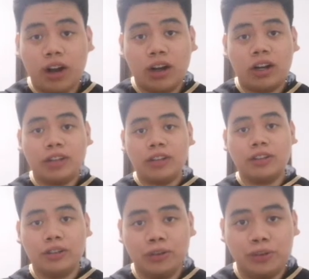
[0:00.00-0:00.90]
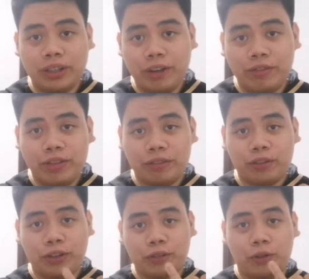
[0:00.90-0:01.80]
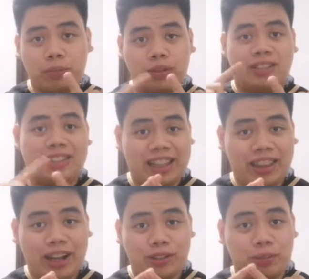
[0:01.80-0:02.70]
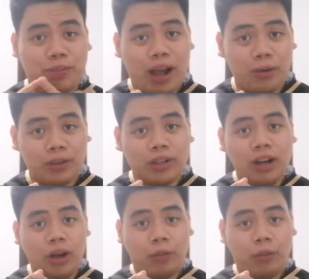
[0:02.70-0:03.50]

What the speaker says: a card, you give the front row plus 10,000 power.